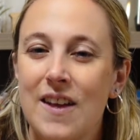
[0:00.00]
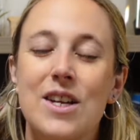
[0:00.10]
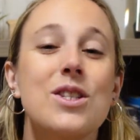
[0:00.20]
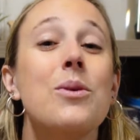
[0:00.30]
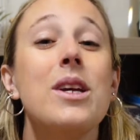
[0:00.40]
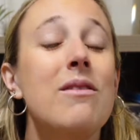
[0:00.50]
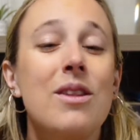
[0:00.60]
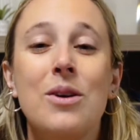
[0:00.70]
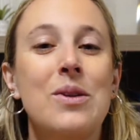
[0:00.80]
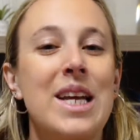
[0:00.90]
So even
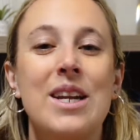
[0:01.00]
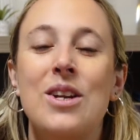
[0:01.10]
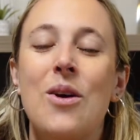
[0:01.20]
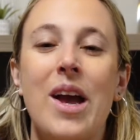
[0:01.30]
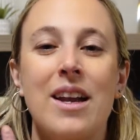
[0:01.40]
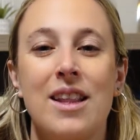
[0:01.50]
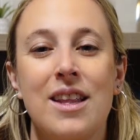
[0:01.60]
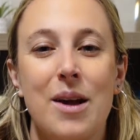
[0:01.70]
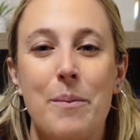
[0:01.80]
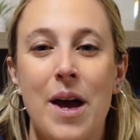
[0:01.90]
though they didn't know
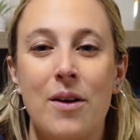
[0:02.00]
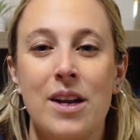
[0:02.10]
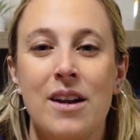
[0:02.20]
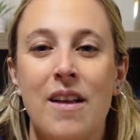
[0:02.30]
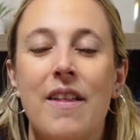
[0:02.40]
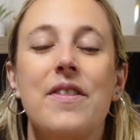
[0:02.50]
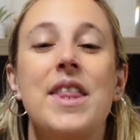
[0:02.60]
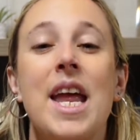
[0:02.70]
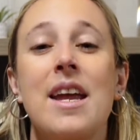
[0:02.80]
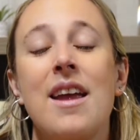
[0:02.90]
anything about it,
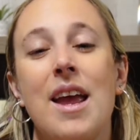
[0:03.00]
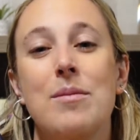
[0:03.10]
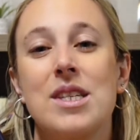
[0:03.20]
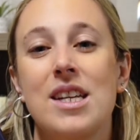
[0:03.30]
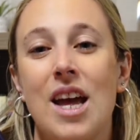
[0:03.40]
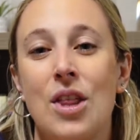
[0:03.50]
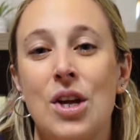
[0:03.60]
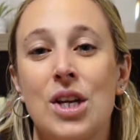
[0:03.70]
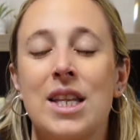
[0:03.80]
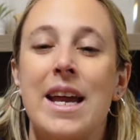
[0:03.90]
they came
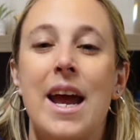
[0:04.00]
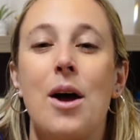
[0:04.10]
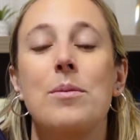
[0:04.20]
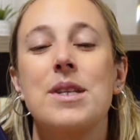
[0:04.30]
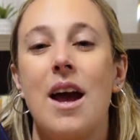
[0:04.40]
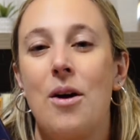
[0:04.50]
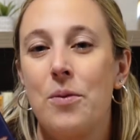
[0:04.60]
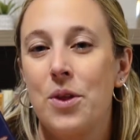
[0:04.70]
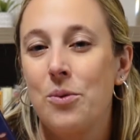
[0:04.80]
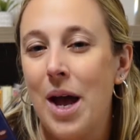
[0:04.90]
together, they helped
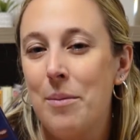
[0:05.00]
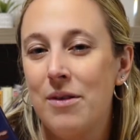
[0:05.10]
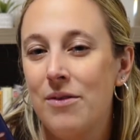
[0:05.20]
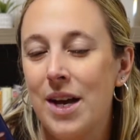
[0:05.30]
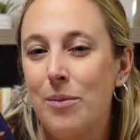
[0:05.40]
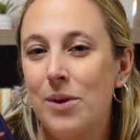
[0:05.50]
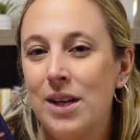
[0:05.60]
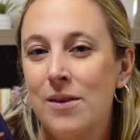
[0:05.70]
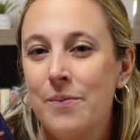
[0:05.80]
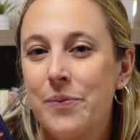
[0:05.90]
out the rabbit
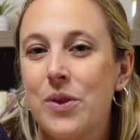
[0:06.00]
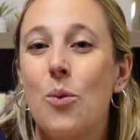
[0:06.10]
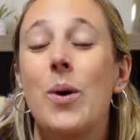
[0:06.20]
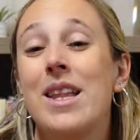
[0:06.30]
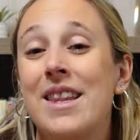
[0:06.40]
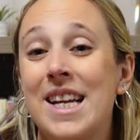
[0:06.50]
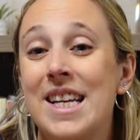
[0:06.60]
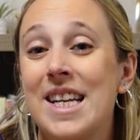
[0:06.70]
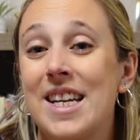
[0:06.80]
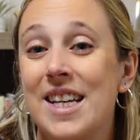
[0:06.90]
family when they
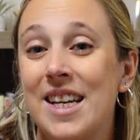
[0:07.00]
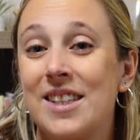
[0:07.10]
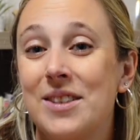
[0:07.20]
needed it.